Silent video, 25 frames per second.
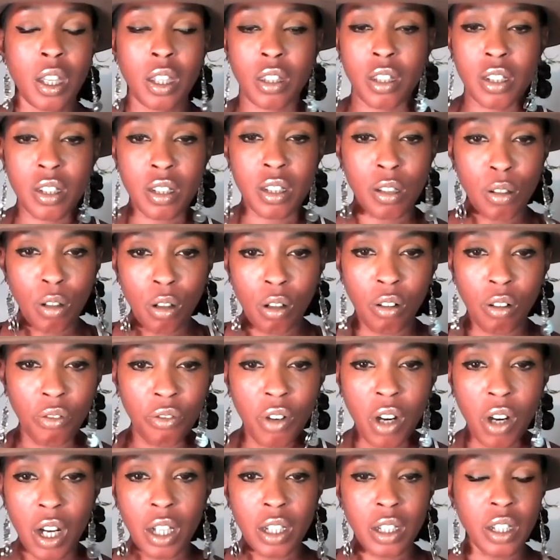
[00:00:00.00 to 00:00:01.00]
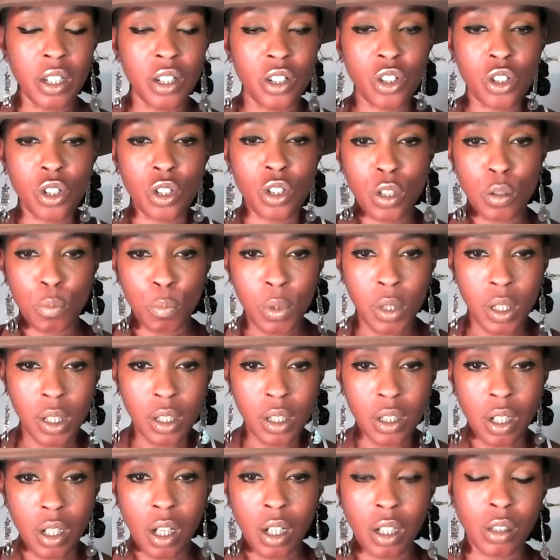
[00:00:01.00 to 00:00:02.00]
There's a lot of violations
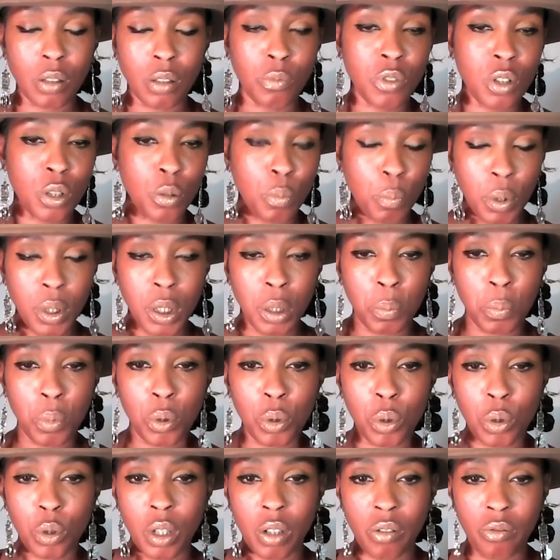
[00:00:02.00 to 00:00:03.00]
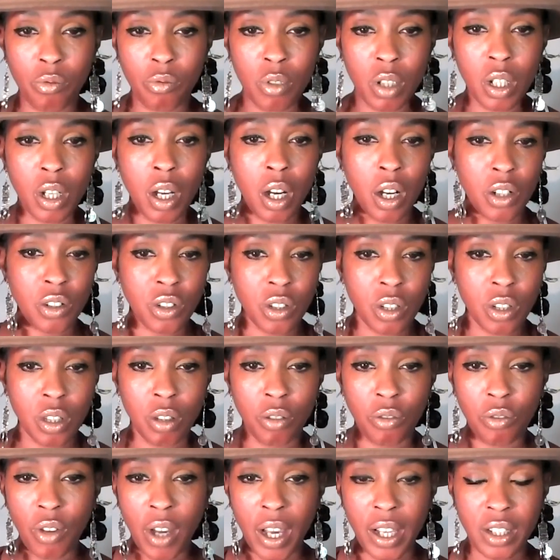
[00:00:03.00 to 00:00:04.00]
being done to people in regards to
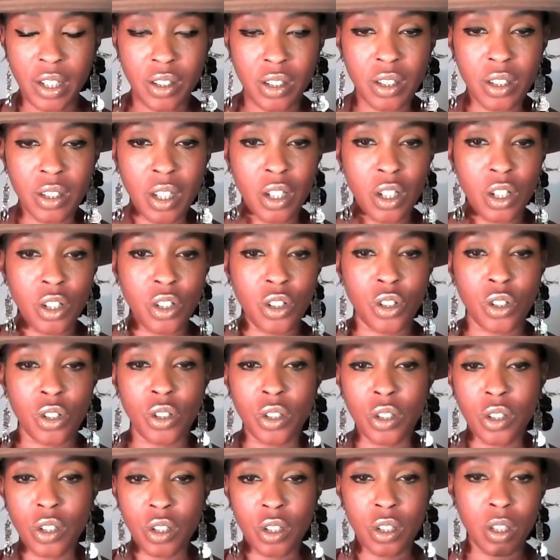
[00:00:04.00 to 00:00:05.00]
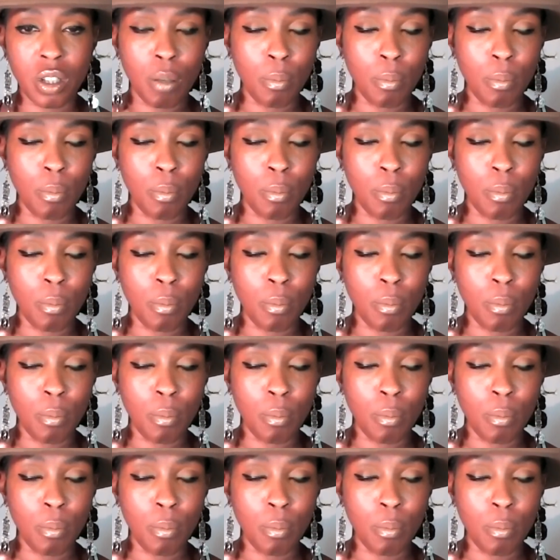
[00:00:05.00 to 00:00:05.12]
the vaccinations,